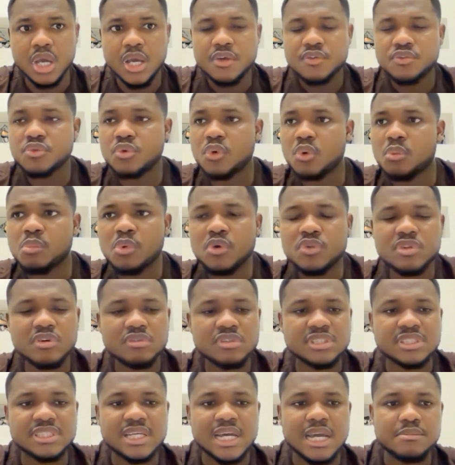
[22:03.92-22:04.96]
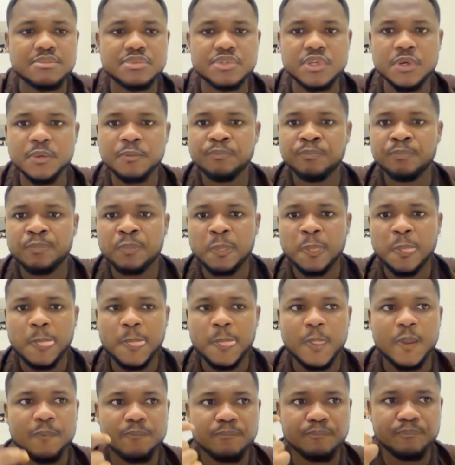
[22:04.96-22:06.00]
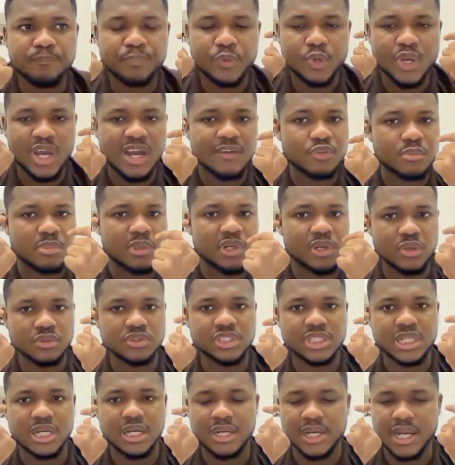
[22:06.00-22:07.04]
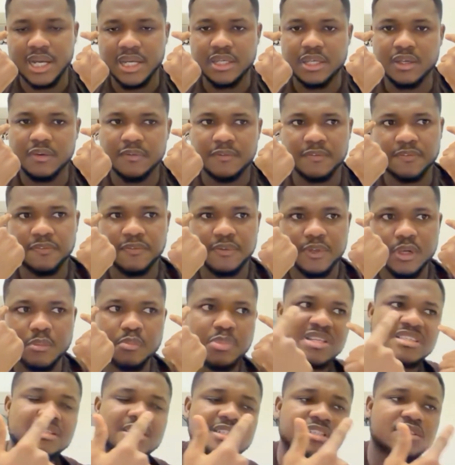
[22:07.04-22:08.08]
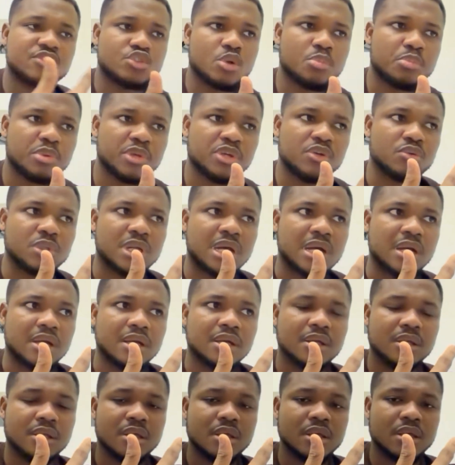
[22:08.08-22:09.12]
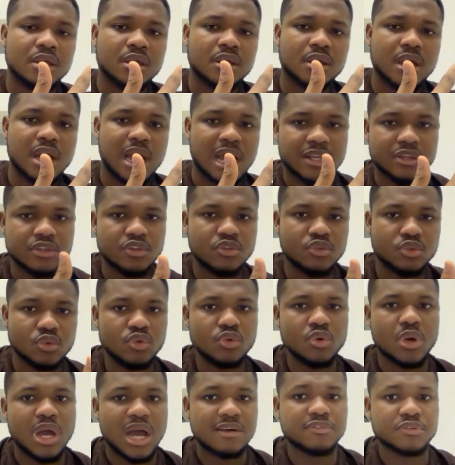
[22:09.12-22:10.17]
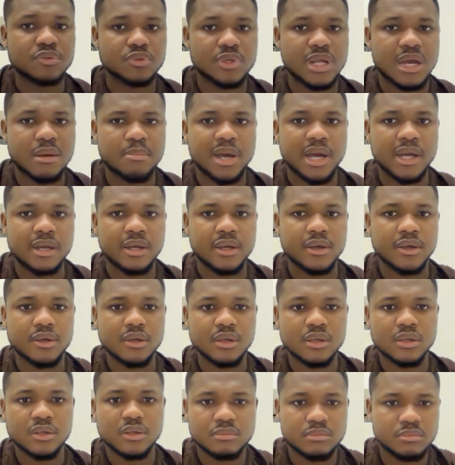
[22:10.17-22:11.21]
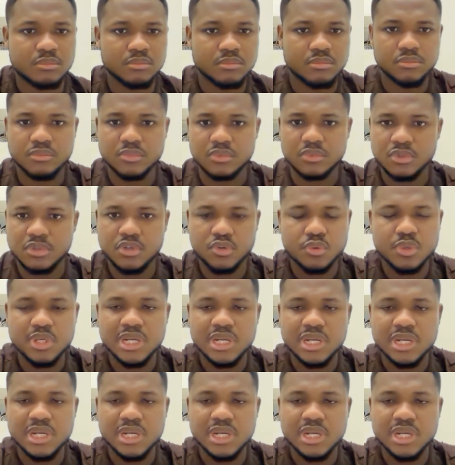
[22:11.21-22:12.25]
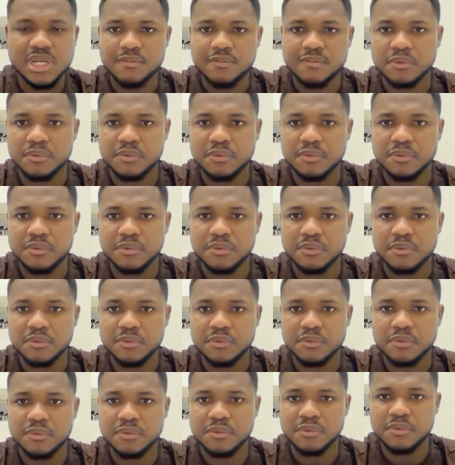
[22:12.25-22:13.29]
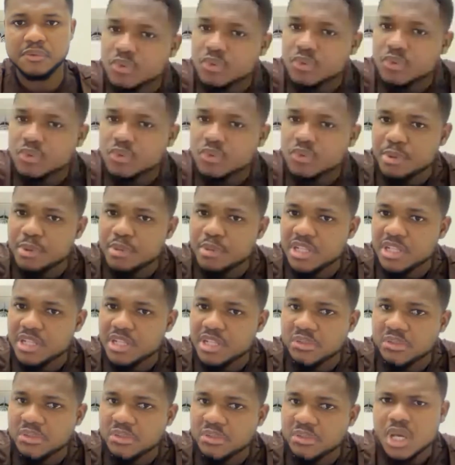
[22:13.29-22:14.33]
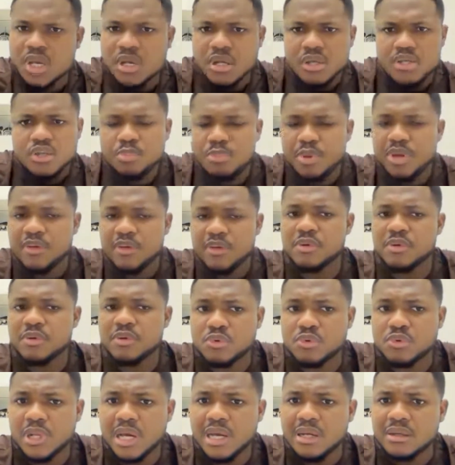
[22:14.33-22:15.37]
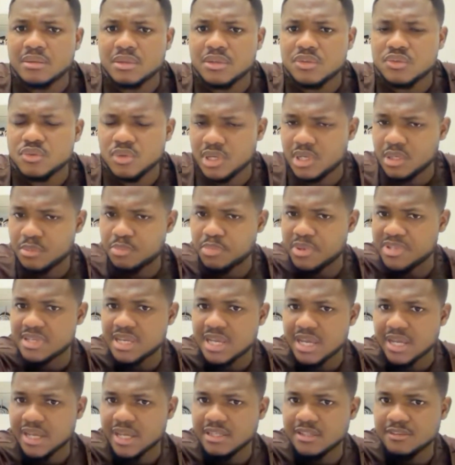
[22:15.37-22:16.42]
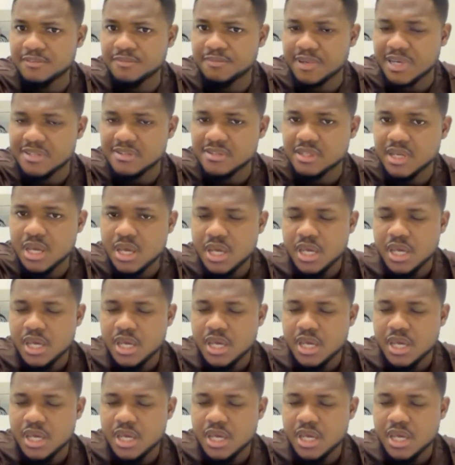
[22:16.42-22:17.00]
So most of the times, you have to be logical. Like if a person is dropping Kuda and you know you have Kuda Bank, Kuda's allow for Kuda payment method. You pay from Kuda so that the person can get it fast.